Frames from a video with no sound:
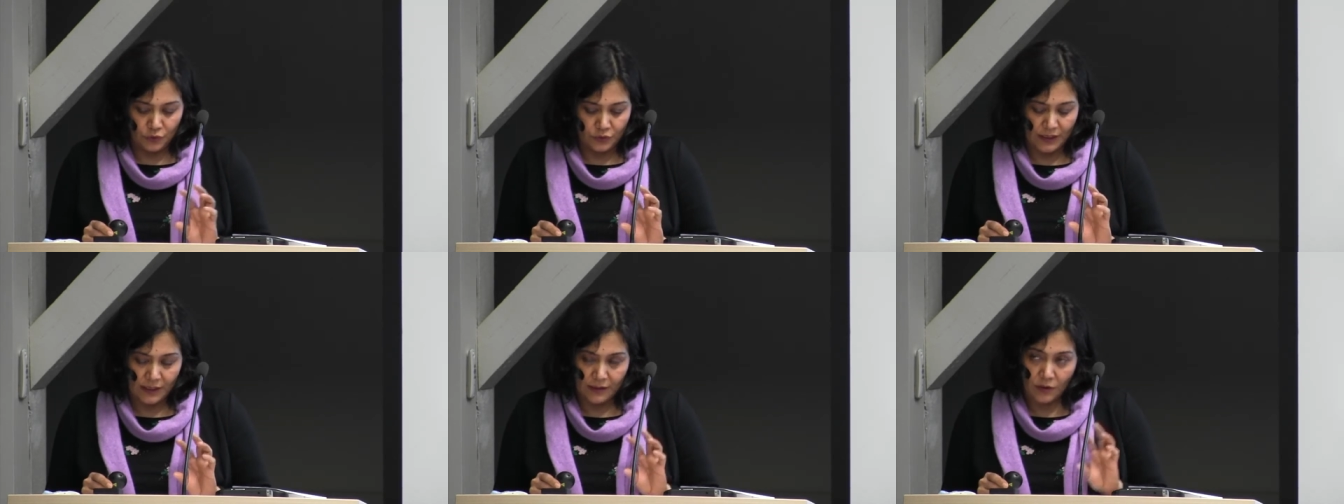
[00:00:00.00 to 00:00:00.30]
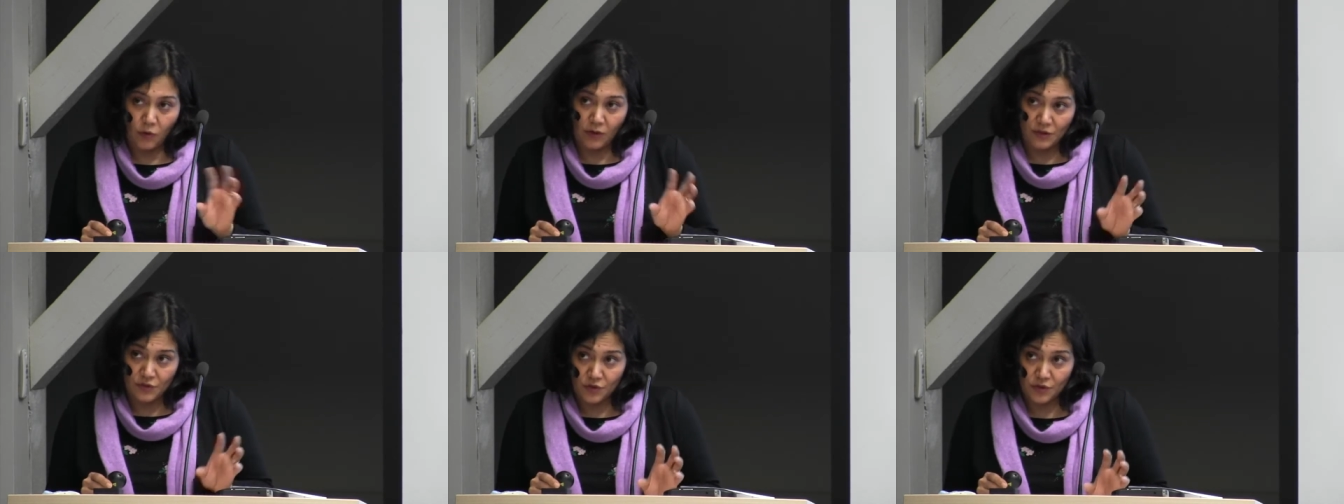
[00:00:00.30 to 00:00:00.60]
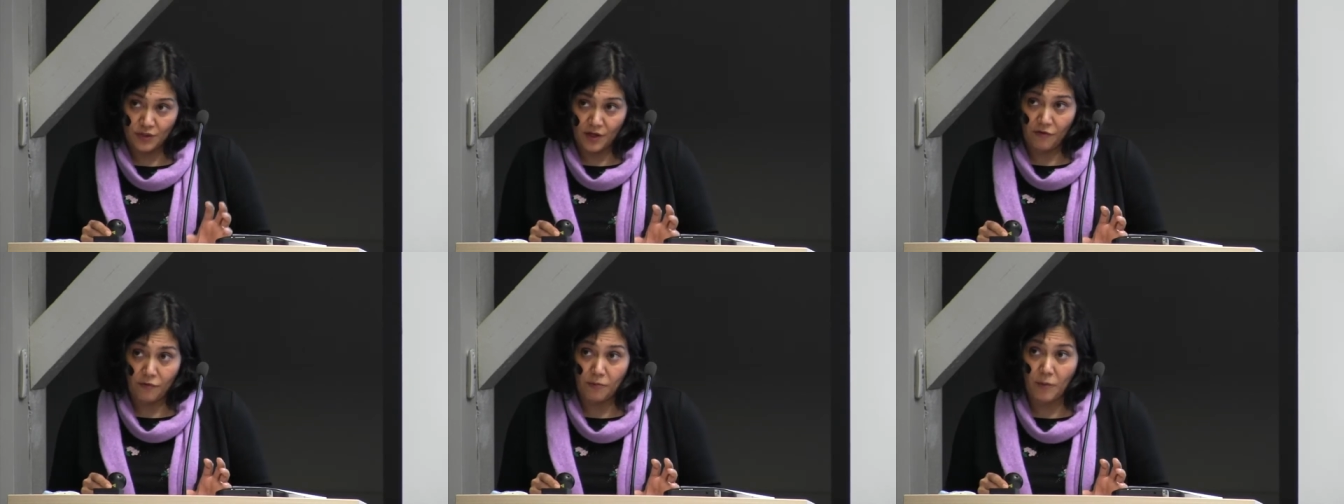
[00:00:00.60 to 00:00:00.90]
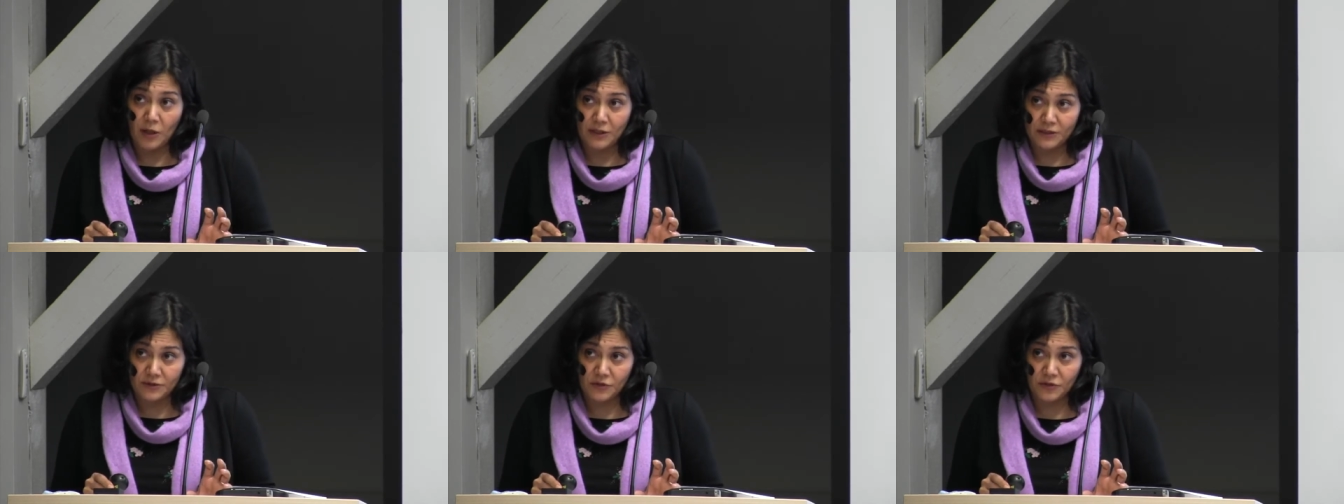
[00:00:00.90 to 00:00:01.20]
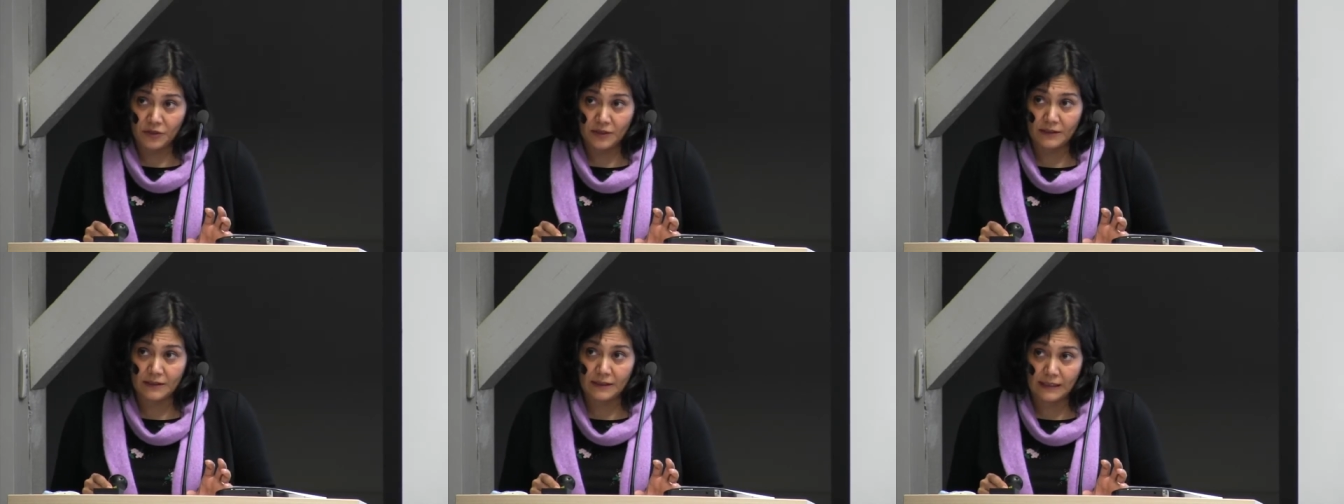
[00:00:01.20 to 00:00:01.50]
the question of
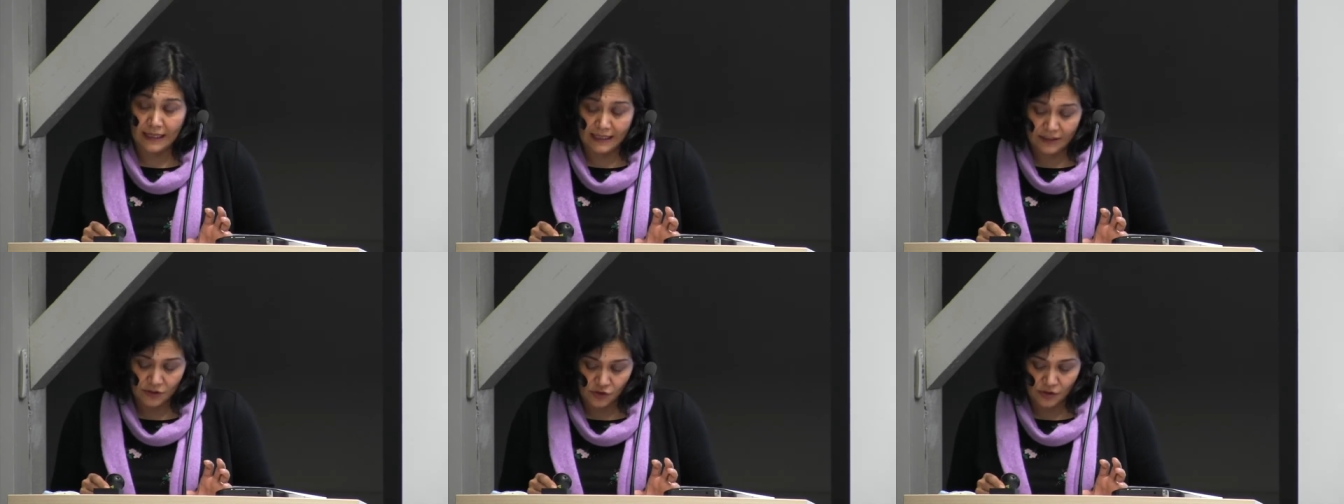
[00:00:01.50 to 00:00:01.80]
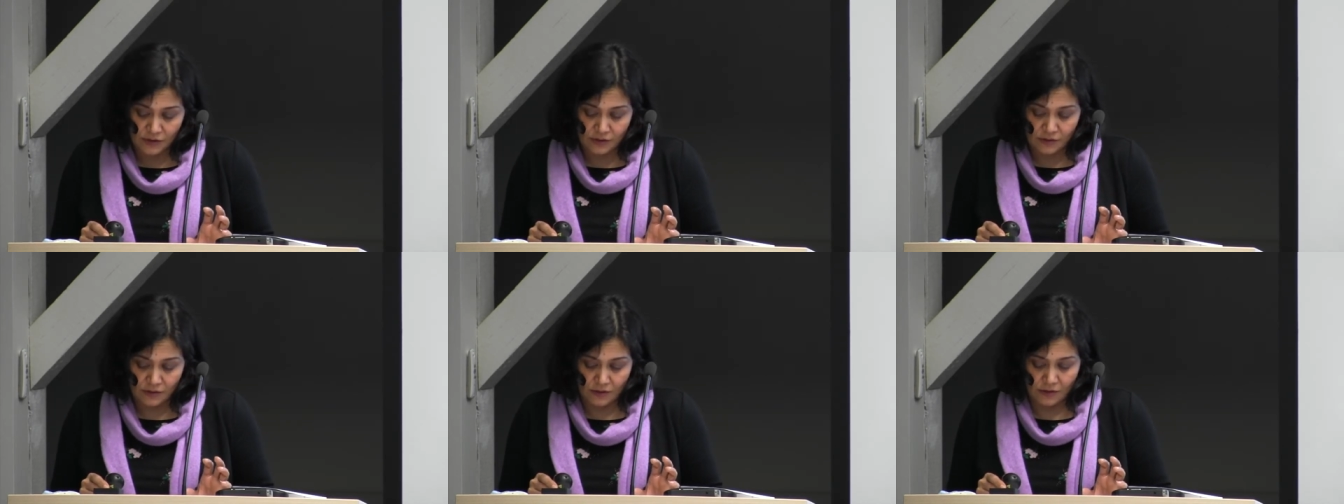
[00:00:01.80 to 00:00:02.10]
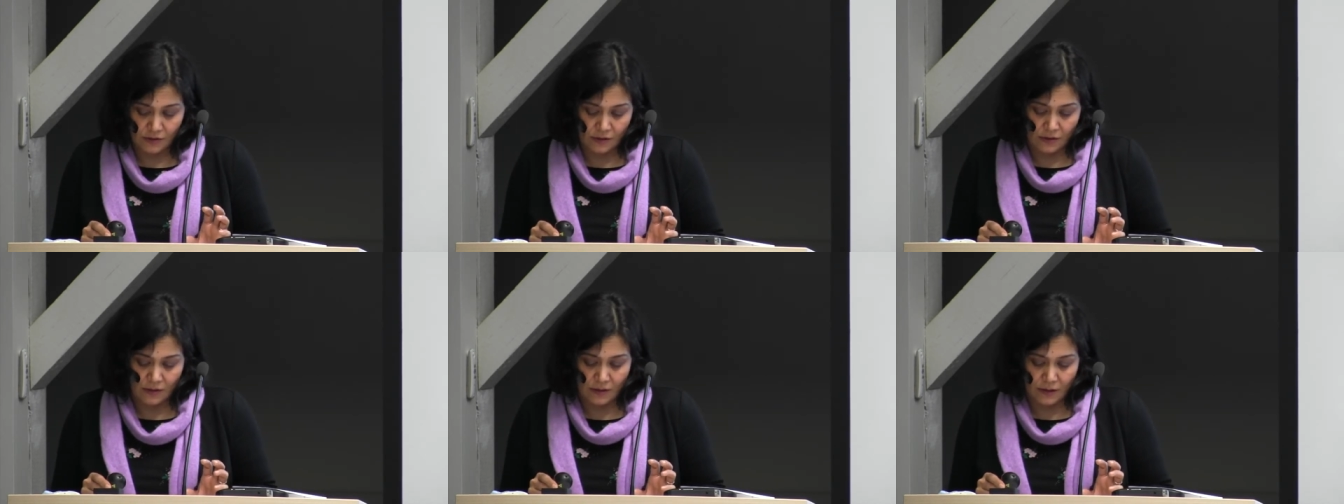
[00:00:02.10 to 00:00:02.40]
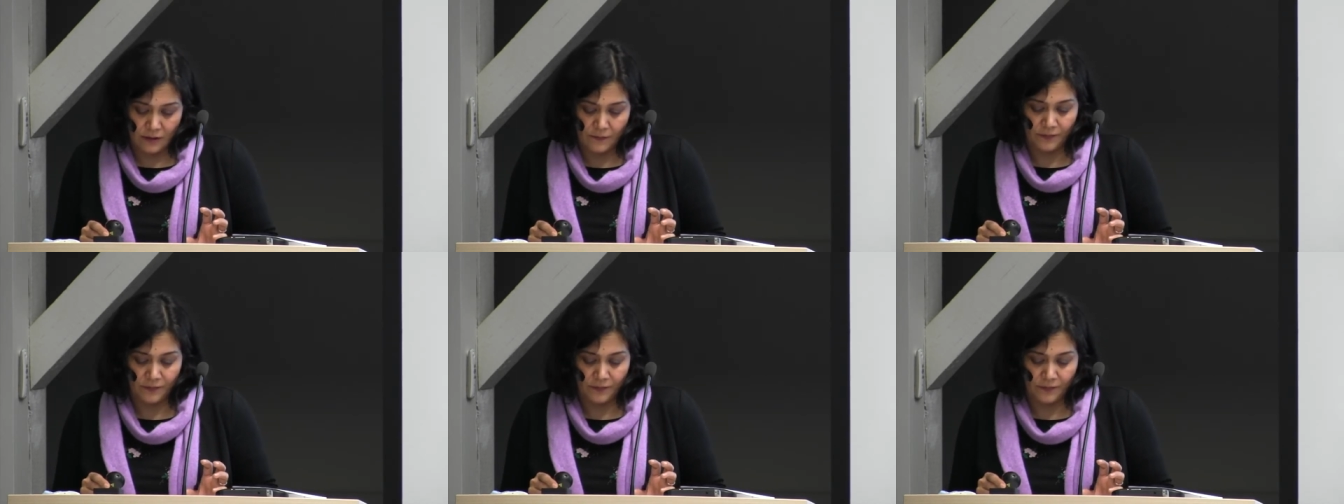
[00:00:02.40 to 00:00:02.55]
monetary relation